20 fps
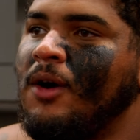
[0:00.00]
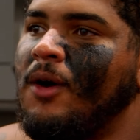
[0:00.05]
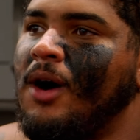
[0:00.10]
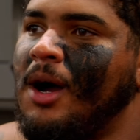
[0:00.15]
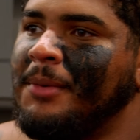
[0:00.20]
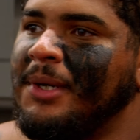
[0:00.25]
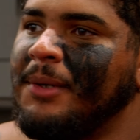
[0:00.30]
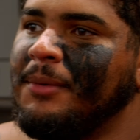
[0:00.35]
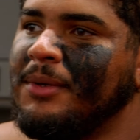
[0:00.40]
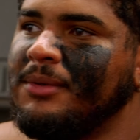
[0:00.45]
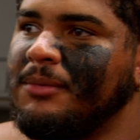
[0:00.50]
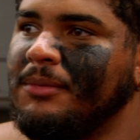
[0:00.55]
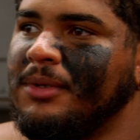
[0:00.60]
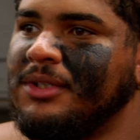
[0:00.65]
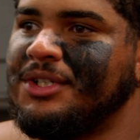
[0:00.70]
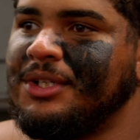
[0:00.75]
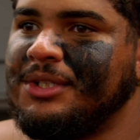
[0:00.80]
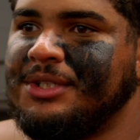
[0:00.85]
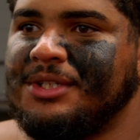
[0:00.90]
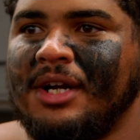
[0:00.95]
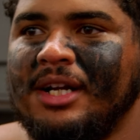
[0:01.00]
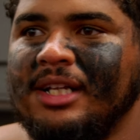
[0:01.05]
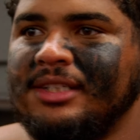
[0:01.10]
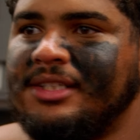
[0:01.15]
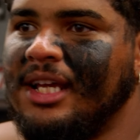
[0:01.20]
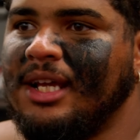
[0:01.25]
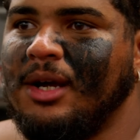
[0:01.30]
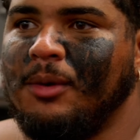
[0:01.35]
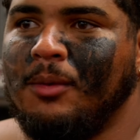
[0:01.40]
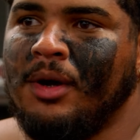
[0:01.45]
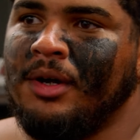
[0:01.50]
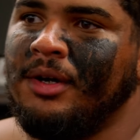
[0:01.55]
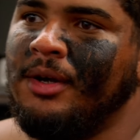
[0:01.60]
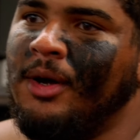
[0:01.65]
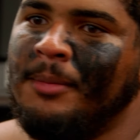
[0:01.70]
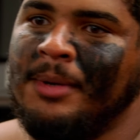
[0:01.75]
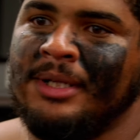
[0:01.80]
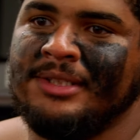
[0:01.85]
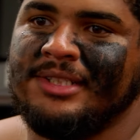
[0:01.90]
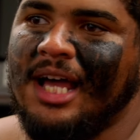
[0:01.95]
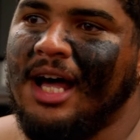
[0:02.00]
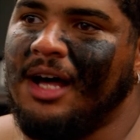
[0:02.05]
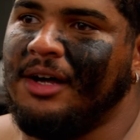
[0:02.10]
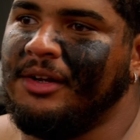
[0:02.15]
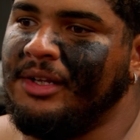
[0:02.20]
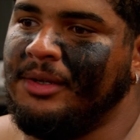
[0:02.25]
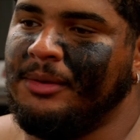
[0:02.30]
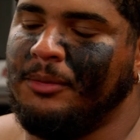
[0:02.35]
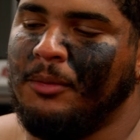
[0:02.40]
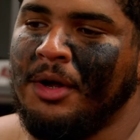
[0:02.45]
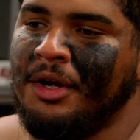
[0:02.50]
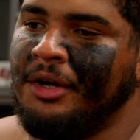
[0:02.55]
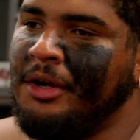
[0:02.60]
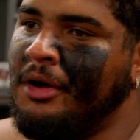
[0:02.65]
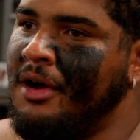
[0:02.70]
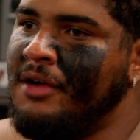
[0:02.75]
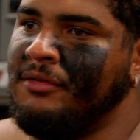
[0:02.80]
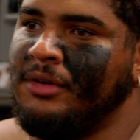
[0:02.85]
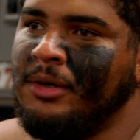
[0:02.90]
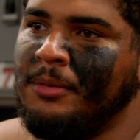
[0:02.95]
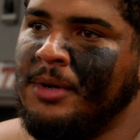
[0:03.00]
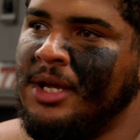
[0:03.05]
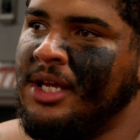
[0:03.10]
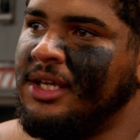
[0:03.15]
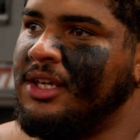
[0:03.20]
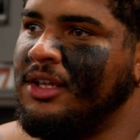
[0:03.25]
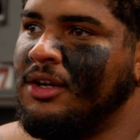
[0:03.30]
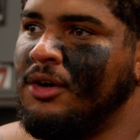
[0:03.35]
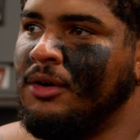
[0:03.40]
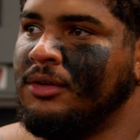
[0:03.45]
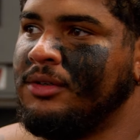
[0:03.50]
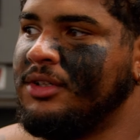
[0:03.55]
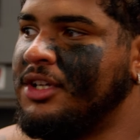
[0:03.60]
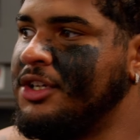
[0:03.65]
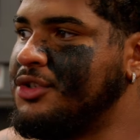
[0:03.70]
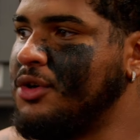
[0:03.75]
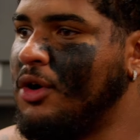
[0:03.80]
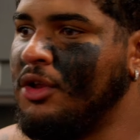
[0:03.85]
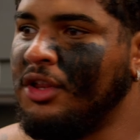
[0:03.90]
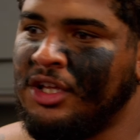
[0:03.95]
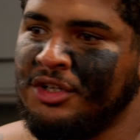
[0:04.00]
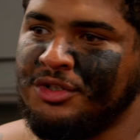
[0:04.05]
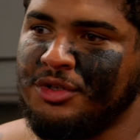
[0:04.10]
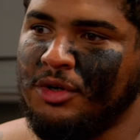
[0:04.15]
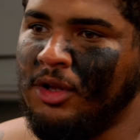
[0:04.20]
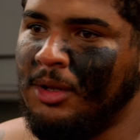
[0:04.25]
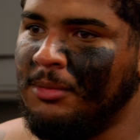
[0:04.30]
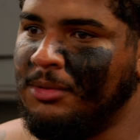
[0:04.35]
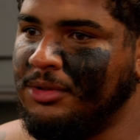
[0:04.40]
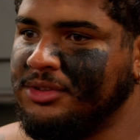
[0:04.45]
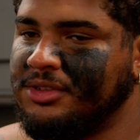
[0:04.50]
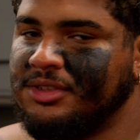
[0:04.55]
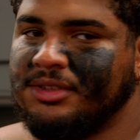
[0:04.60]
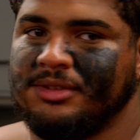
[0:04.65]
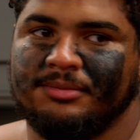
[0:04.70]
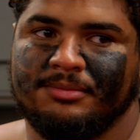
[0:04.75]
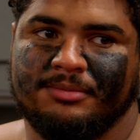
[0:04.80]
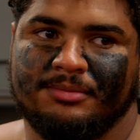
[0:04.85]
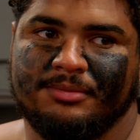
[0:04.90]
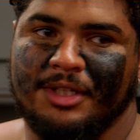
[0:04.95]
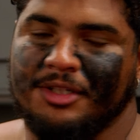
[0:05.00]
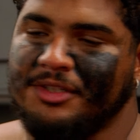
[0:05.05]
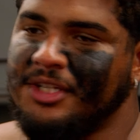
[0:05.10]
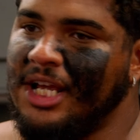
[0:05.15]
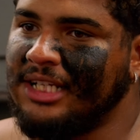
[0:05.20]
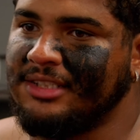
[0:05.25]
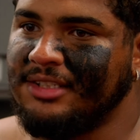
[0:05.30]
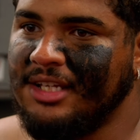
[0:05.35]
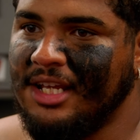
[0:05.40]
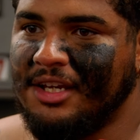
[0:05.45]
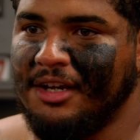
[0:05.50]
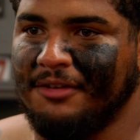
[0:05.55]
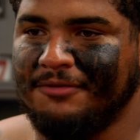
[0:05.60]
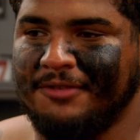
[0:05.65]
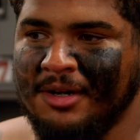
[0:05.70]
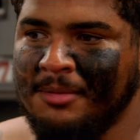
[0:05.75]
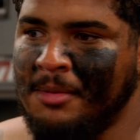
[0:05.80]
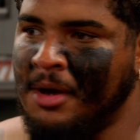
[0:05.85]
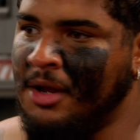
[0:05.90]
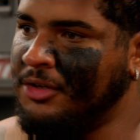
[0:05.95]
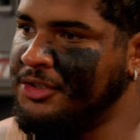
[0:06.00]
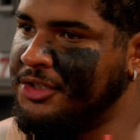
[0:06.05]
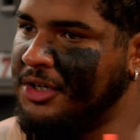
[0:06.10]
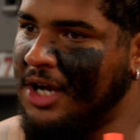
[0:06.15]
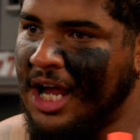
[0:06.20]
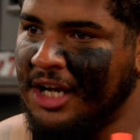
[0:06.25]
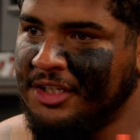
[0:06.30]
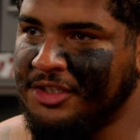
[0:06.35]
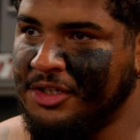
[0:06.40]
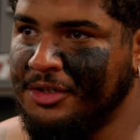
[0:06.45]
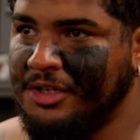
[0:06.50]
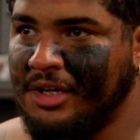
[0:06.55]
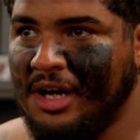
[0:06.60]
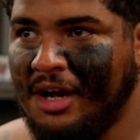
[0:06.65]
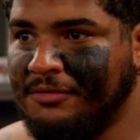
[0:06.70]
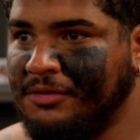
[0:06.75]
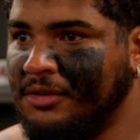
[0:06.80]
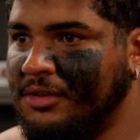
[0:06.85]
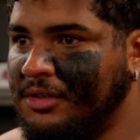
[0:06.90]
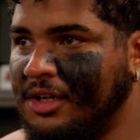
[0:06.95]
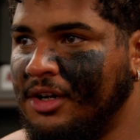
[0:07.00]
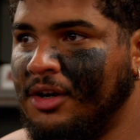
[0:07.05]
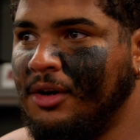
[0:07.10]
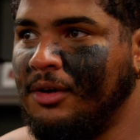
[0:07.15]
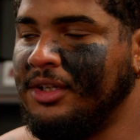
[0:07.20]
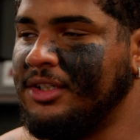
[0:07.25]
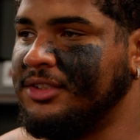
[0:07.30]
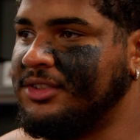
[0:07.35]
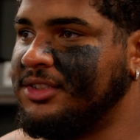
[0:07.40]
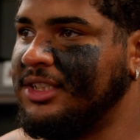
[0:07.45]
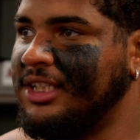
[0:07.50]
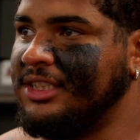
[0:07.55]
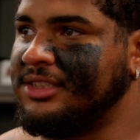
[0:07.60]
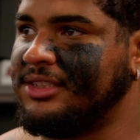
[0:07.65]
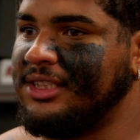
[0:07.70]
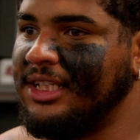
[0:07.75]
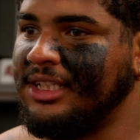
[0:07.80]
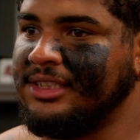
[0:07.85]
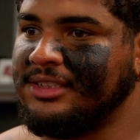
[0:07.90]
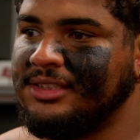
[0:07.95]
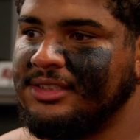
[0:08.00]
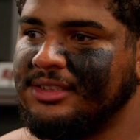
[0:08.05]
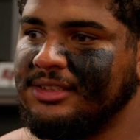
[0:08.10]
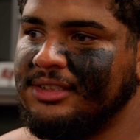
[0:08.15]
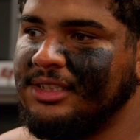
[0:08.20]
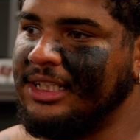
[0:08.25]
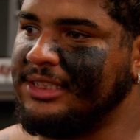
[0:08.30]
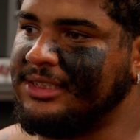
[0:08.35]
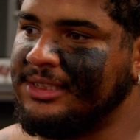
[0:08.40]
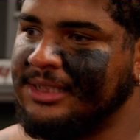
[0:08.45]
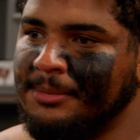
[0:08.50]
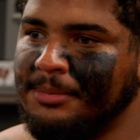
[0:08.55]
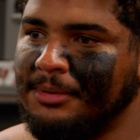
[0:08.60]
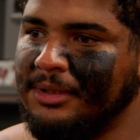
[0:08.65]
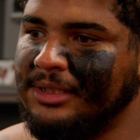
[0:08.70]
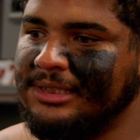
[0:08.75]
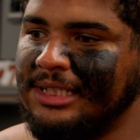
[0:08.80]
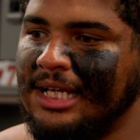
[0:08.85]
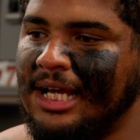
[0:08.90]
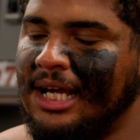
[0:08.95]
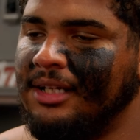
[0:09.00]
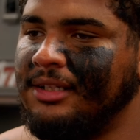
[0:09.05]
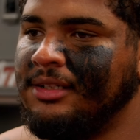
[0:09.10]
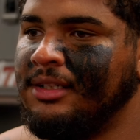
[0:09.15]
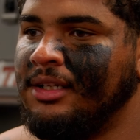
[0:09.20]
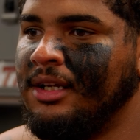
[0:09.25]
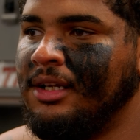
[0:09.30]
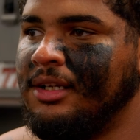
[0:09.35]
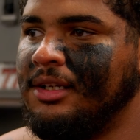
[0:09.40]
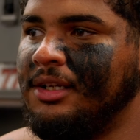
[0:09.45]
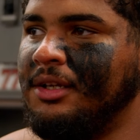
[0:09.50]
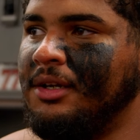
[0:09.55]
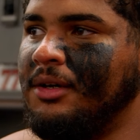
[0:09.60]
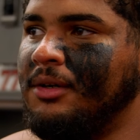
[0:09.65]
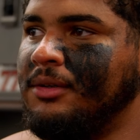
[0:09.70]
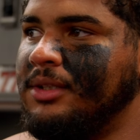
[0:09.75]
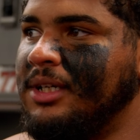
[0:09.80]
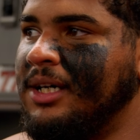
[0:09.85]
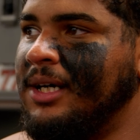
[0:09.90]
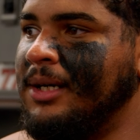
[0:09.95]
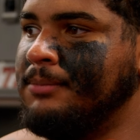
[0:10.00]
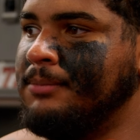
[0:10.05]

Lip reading: No, I mean, we're just trying to take a 1-0 mentality, 1-0 every week. You know, control the controllables, your technique, your fundamentals, your attitude, your effort. You know, it's simple as that. You know,